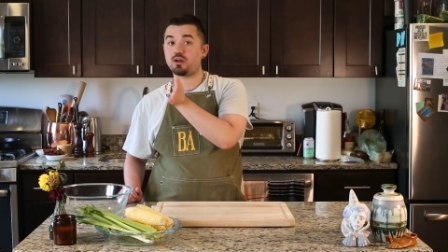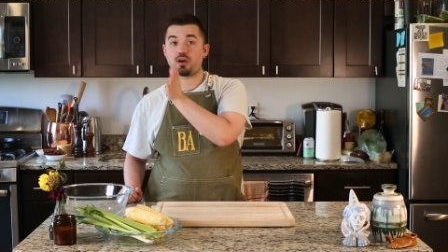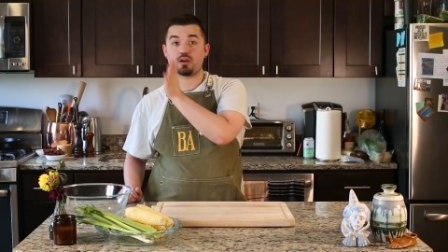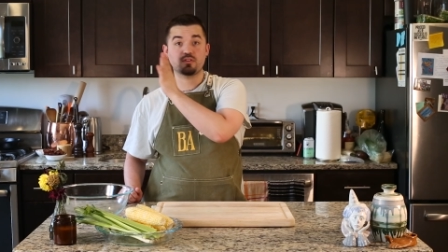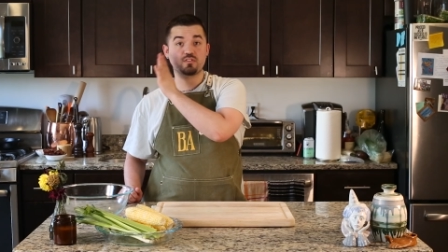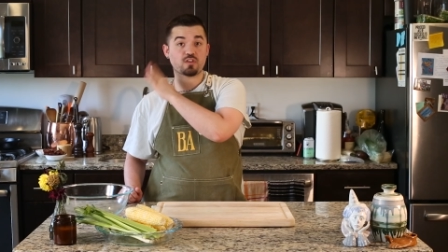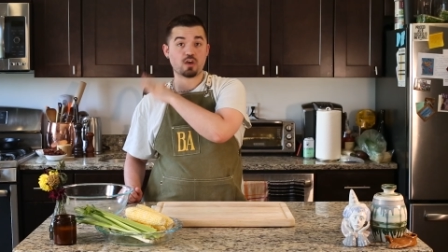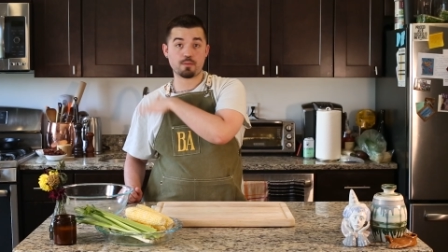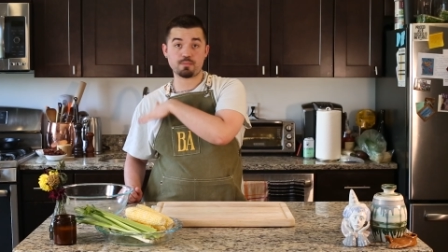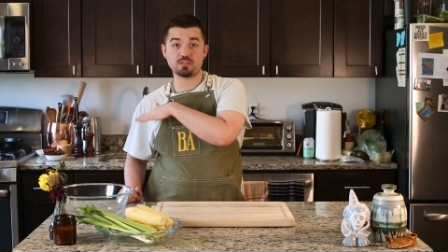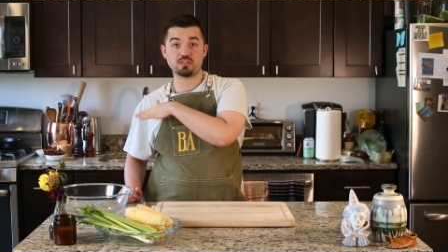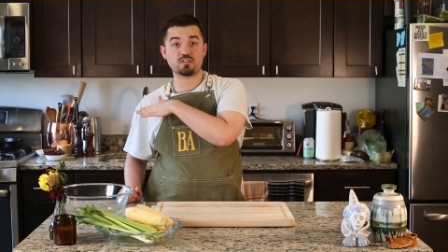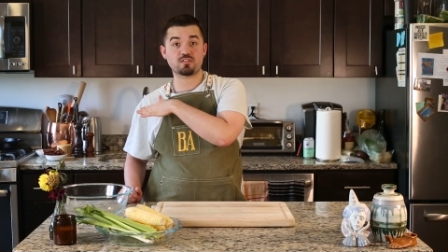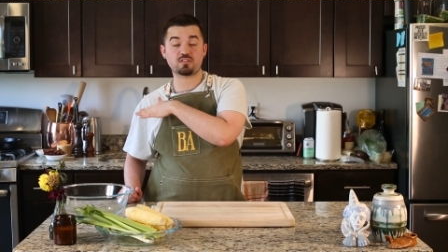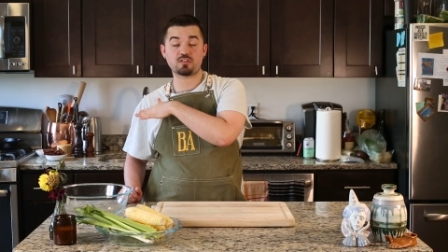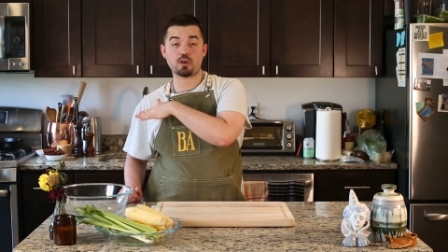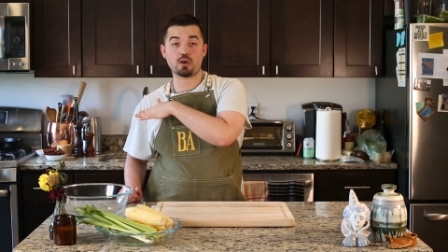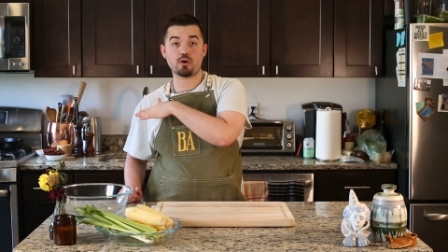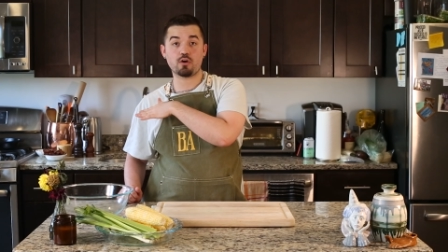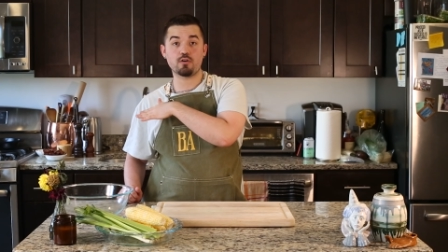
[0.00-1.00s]
on top of the
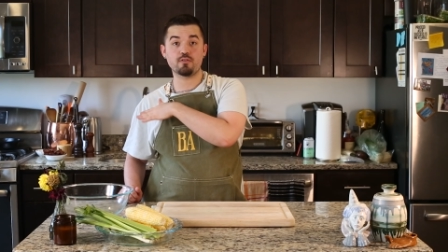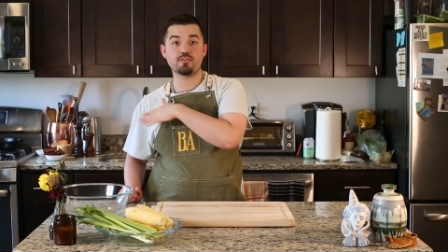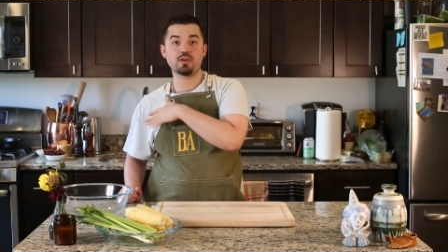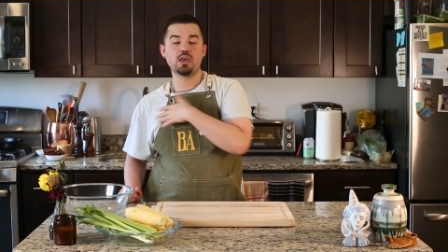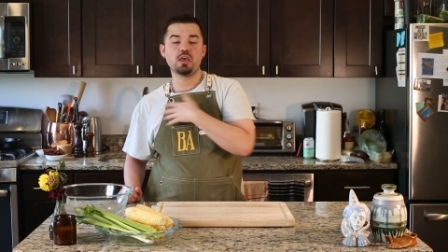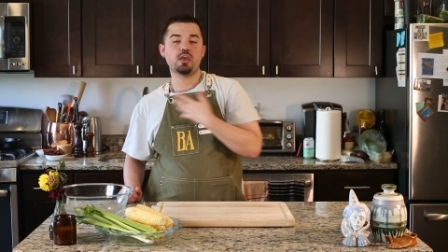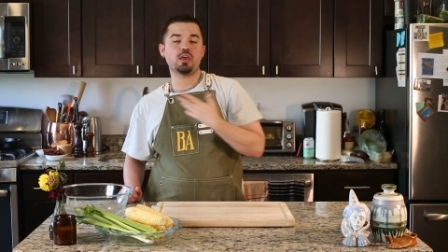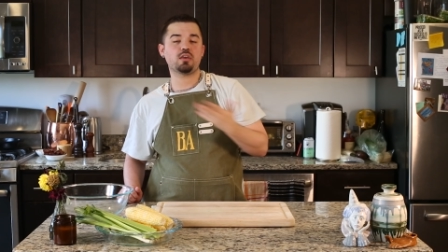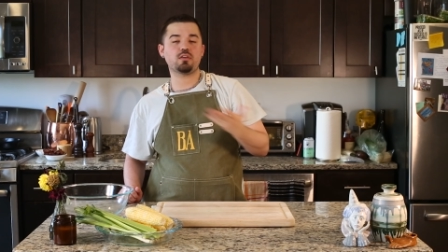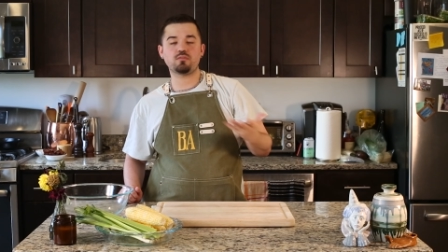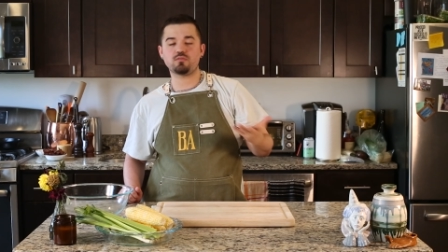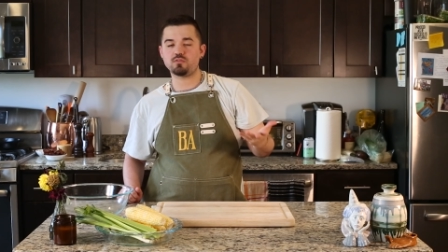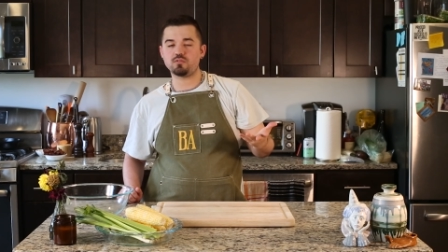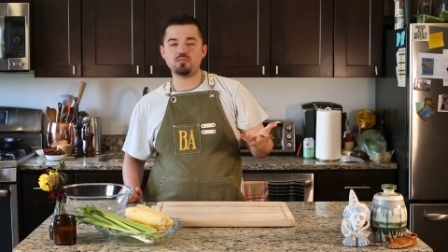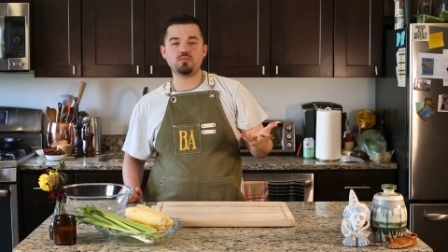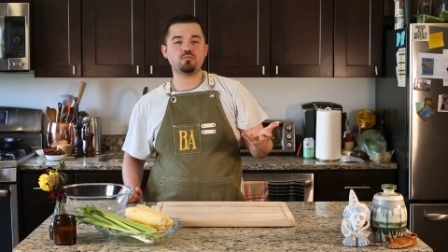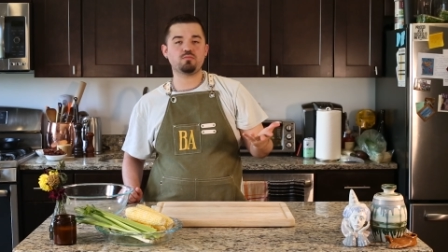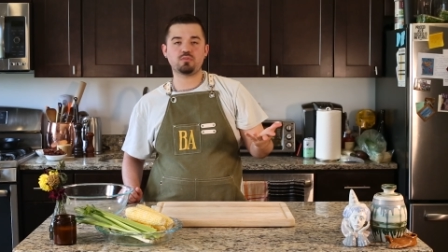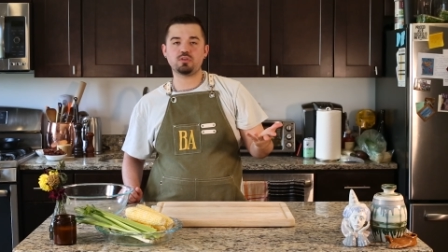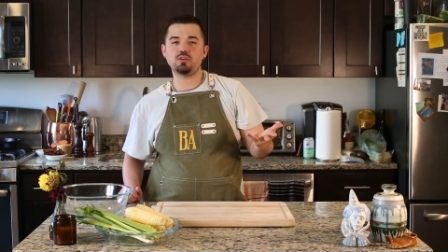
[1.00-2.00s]
stove,
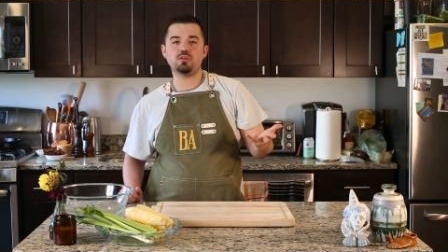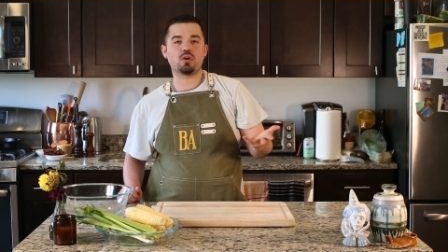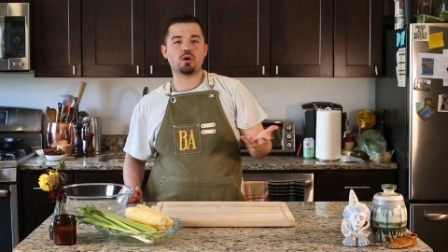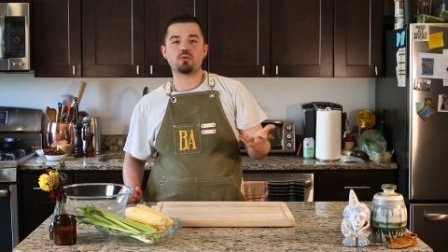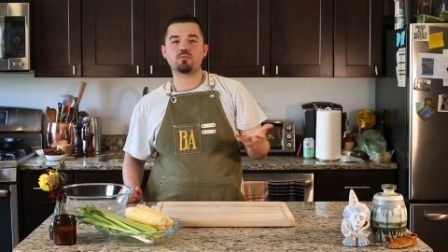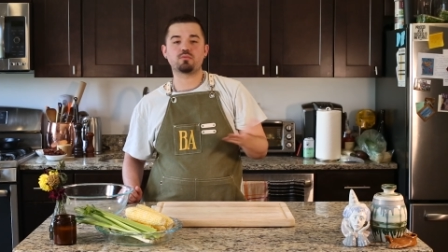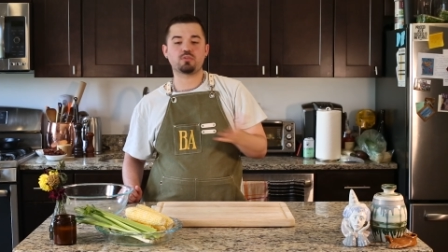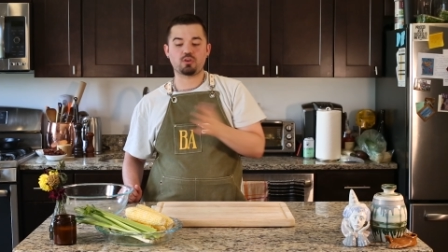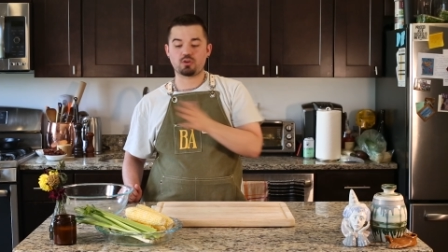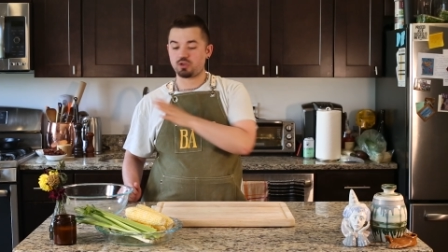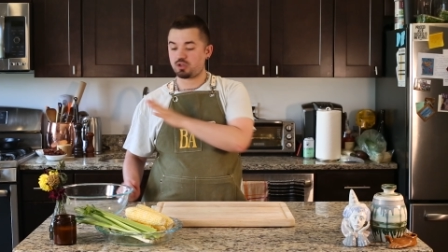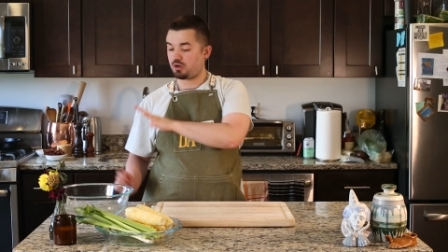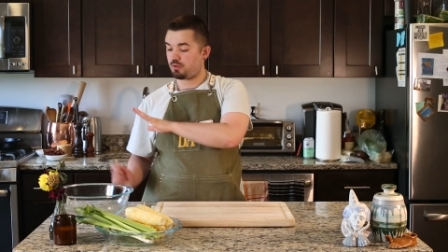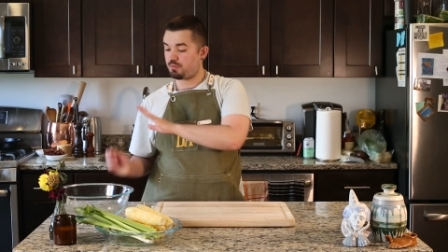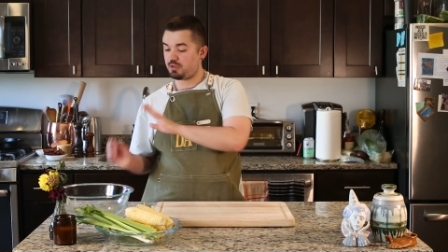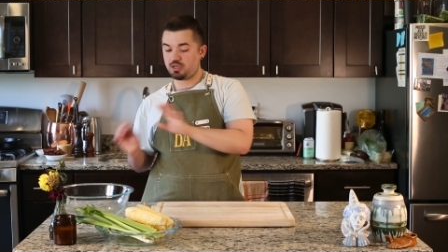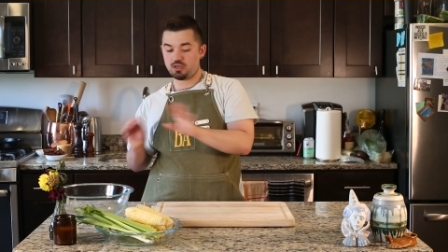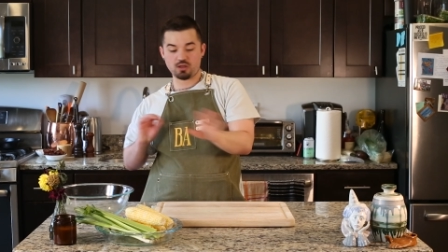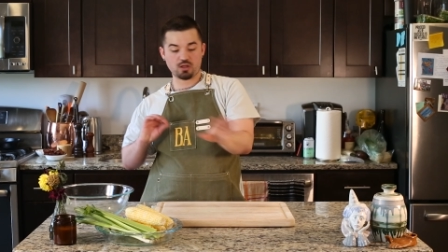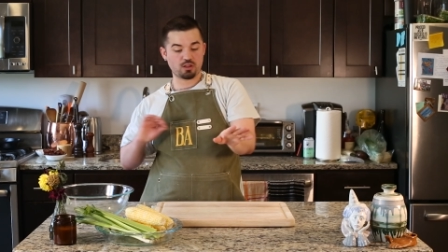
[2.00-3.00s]
you're gonna
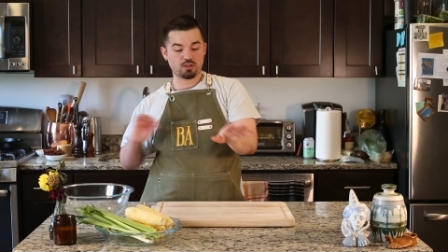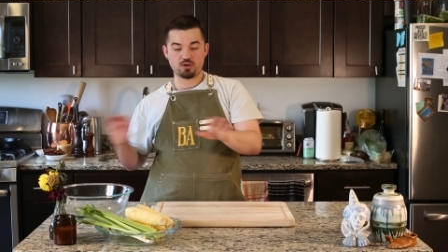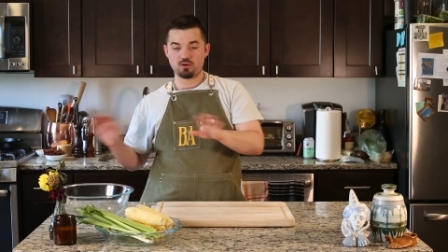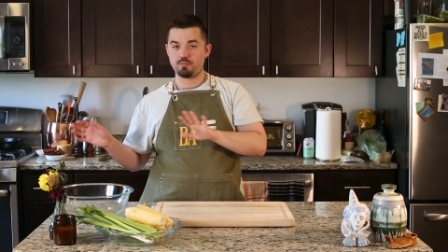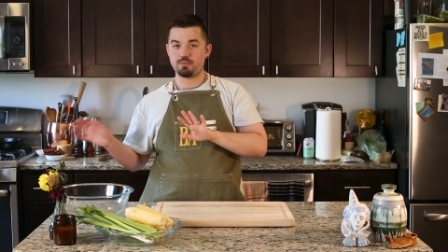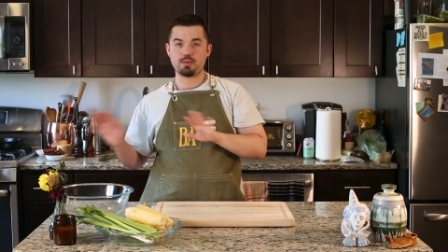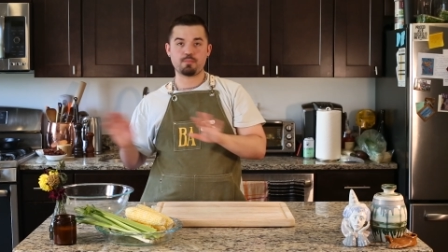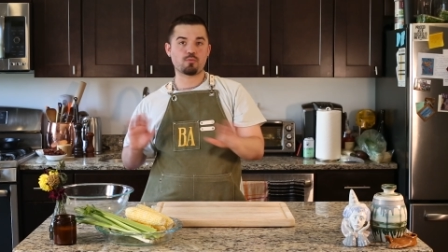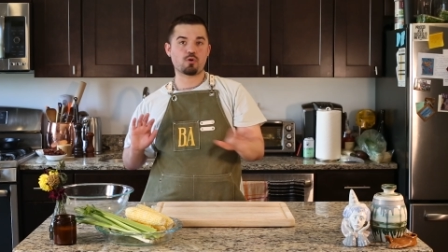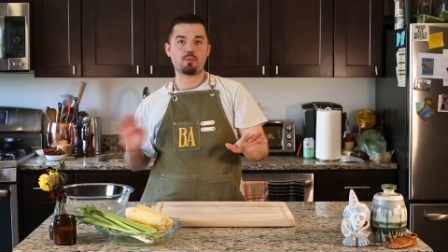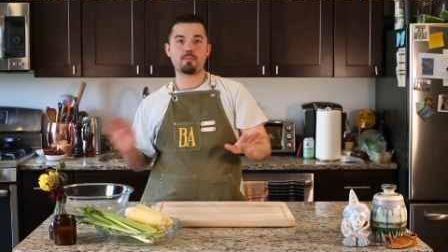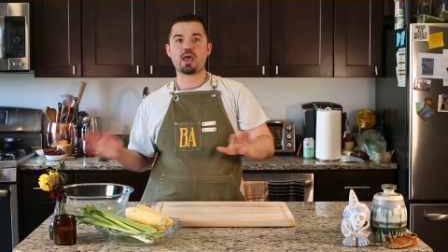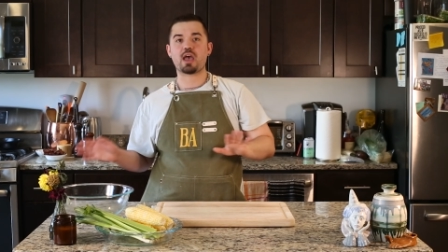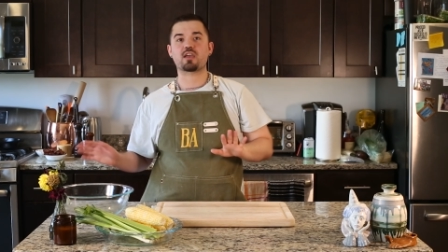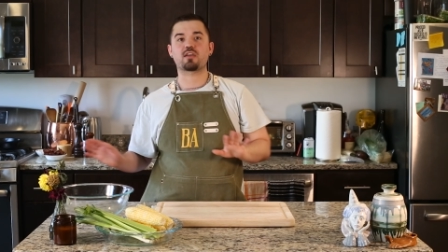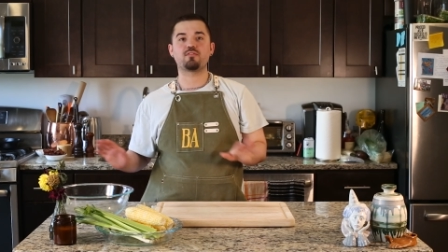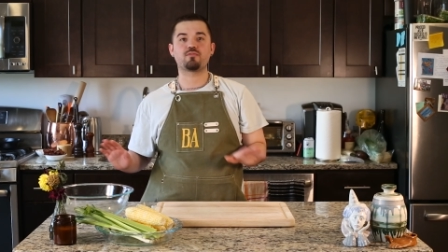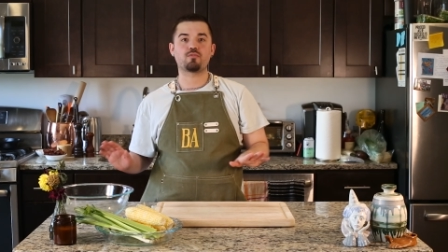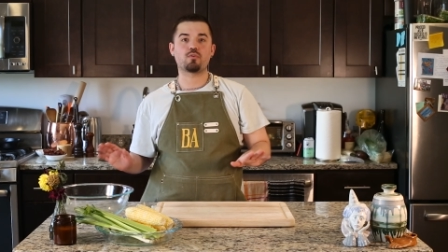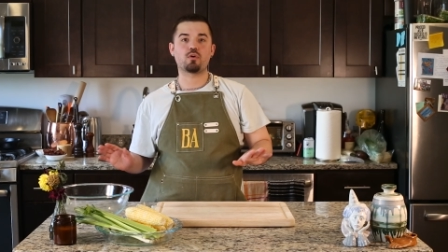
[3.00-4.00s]
be a little bit more
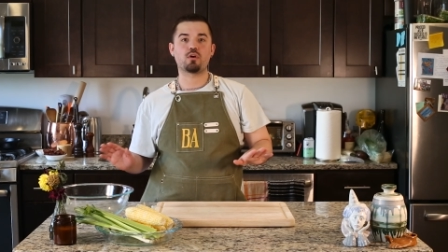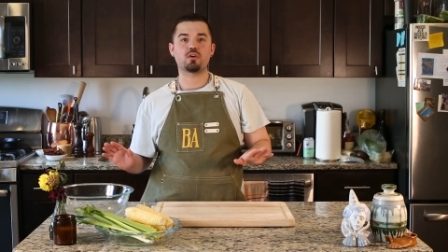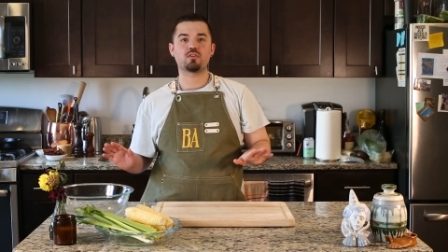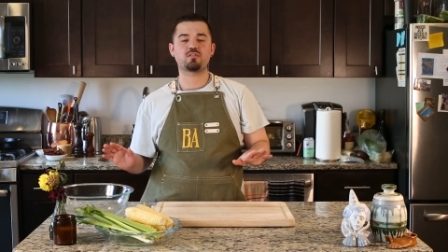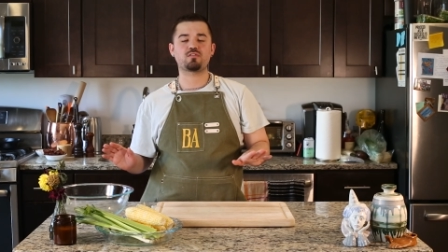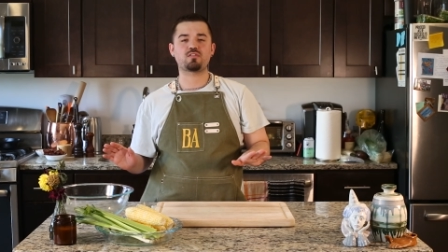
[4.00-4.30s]
back and forth.